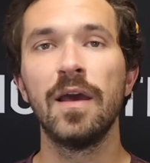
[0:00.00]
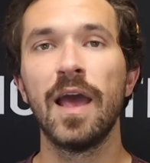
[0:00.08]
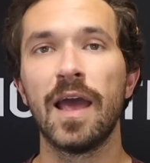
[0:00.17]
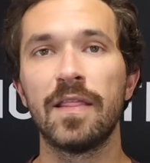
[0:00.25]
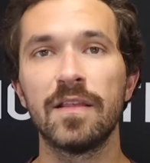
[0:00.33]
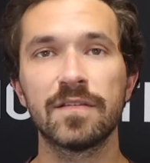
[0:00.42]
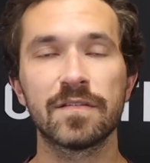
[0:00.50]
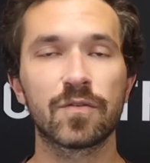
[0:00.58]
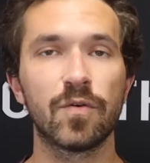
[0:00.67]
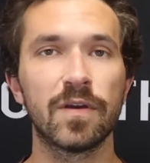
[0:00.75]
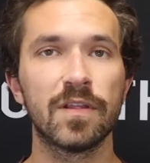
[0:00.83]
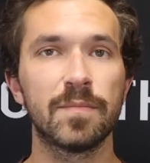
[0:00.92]
and this is
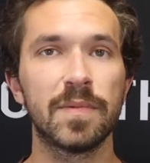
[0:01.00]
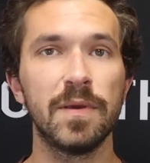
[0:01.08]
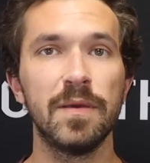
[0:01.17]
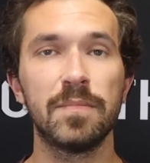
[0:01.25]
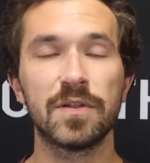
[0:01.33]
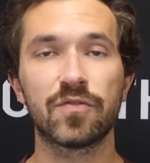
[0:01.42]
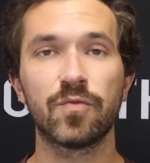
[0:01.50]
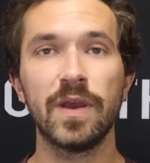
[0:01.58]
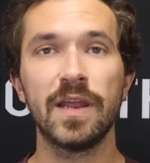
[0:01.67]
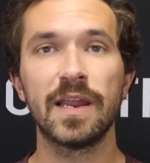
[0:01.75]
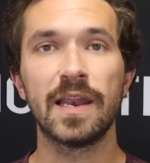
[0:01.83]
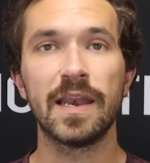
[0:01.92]
going to be
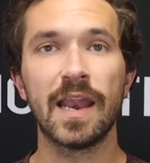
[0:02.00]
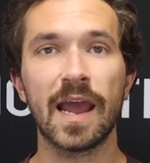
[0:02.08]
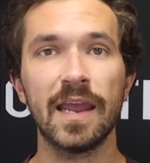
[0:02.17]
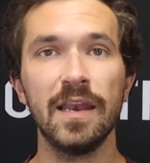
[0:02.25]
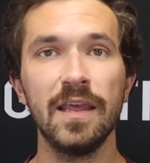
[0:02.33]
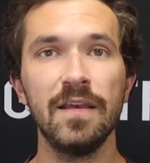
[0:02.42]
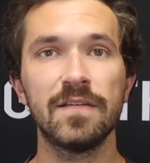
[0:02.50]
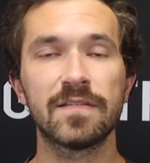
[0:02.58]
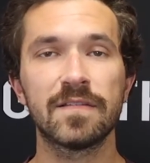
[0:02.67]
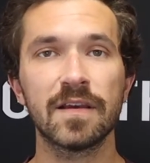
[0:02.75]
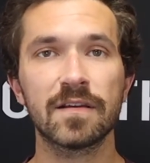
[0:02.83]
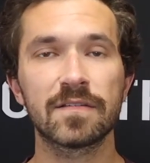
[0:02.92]
between
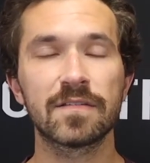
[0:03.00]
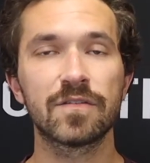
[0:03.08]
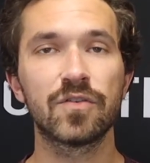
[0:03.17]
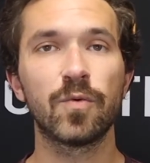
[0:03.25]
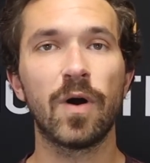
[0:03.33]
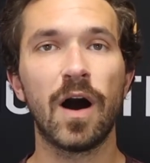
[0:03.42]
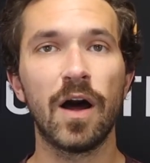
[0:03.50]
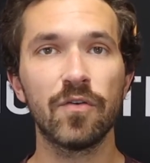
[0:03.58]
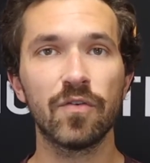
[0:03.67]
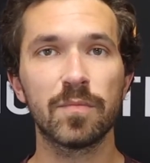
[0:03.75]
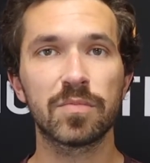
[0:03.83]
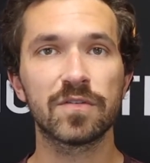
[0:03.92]
96 to
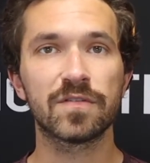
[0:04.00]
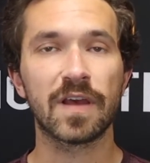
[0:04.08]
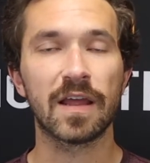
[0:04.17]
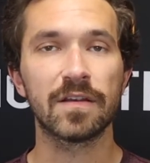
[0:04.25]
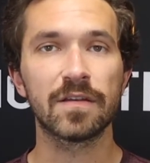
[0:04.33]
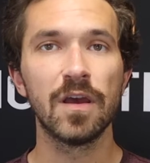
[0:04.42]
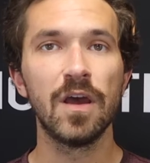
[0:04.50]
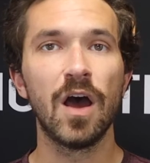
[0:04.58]
100%